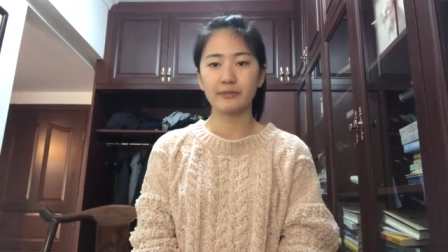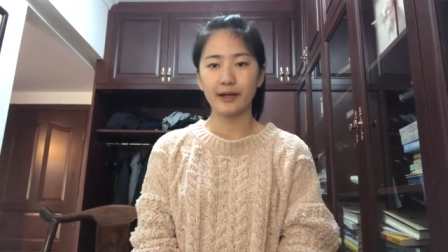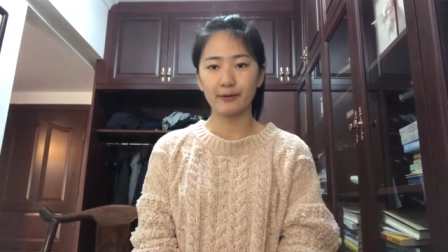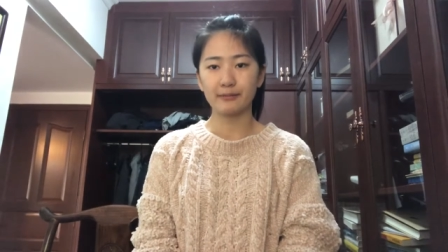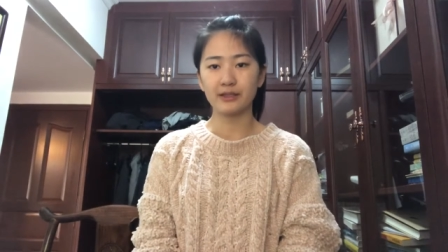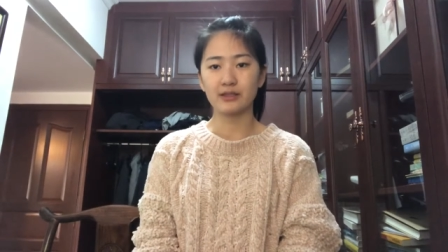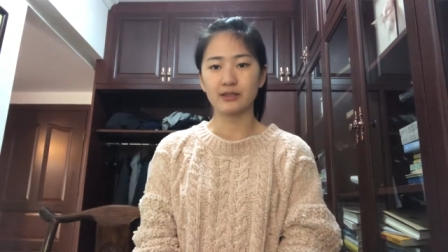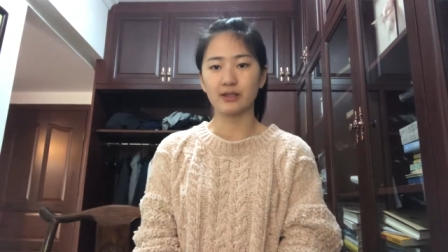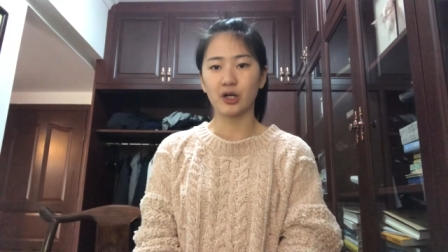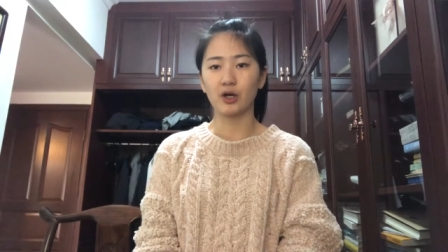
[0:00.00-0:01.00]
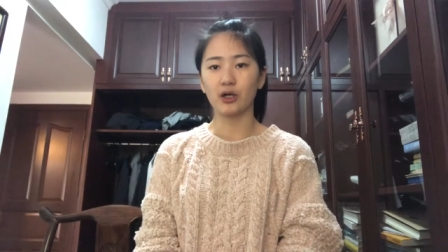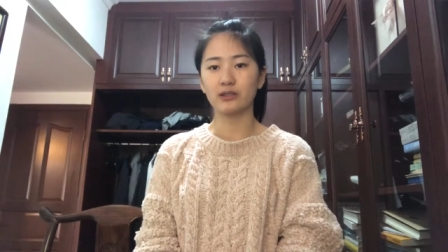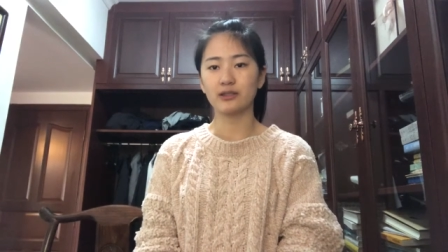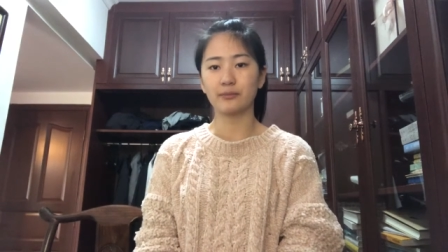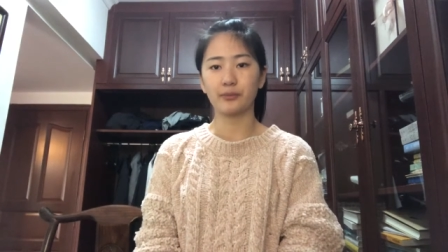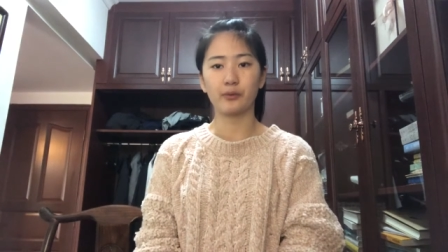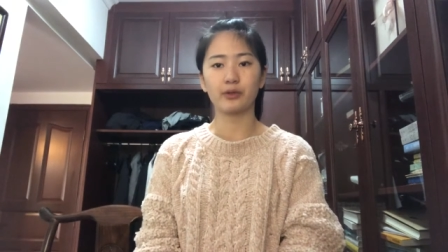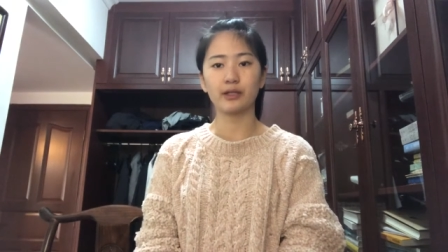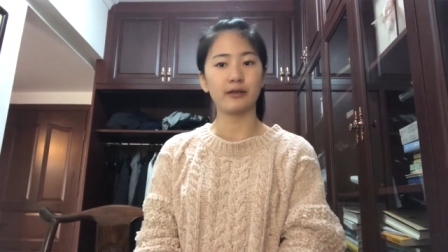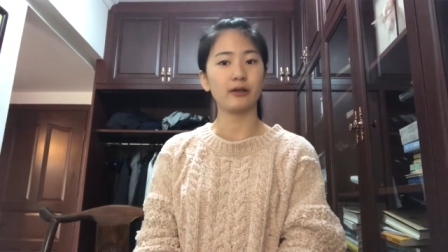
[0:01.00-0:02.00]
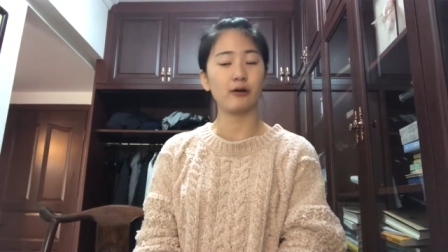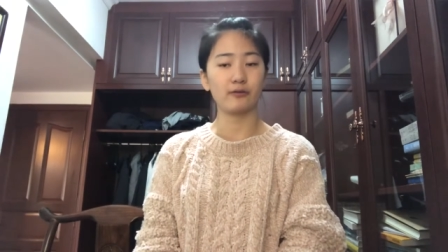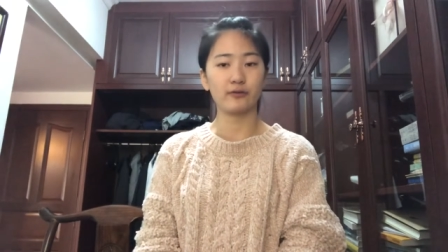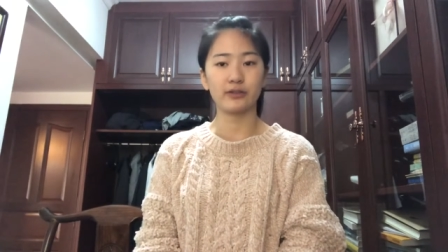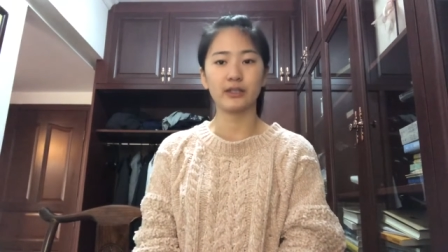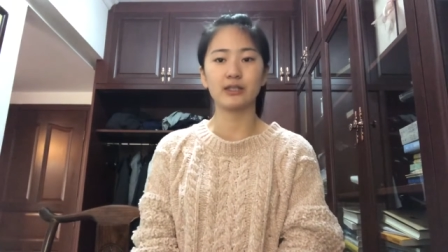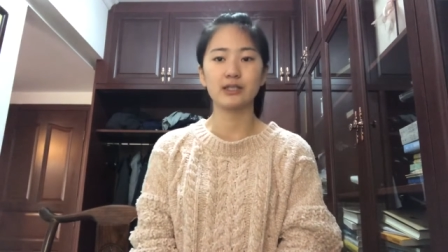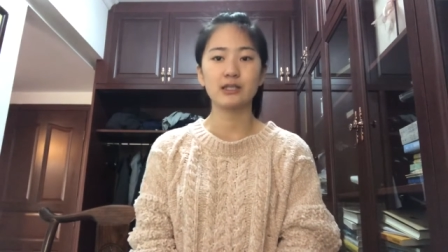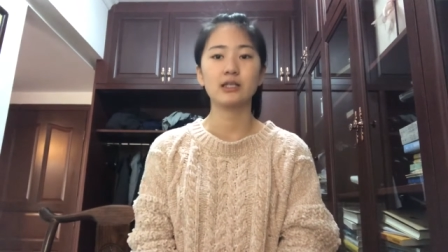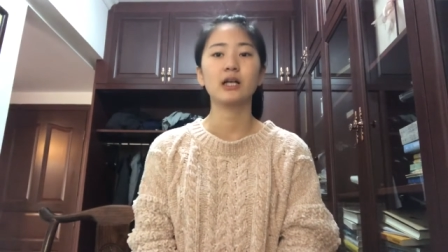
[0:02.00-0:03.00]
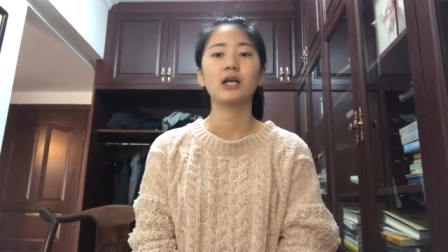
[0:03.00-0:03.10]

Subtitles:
parameters called support and confidence.